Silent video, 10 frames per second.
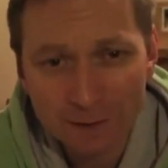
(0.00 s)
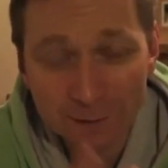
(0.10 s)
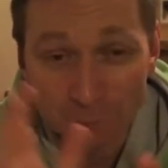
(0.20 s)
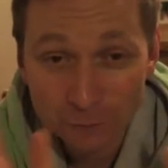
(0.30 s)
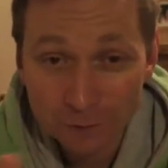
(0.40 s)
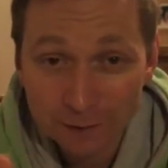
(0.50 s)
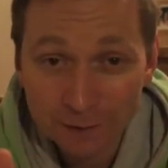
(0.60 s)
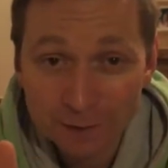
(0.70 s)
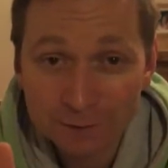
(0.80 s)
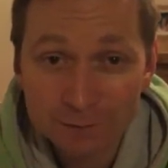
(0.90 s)
that I'm
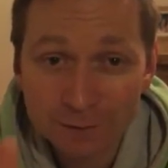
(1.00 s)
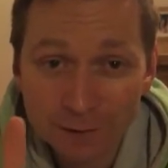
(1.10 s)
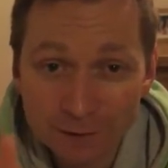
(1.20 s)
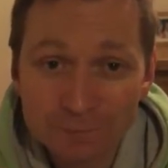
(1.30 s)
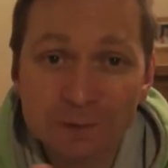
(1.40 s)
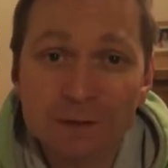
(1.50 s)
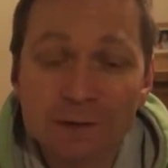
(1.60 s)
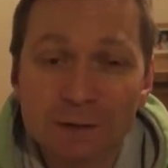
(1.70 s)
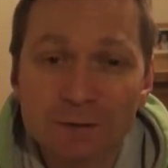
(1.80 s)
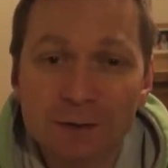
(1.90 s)
really, really, really
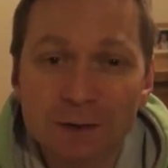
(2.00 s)
sorry.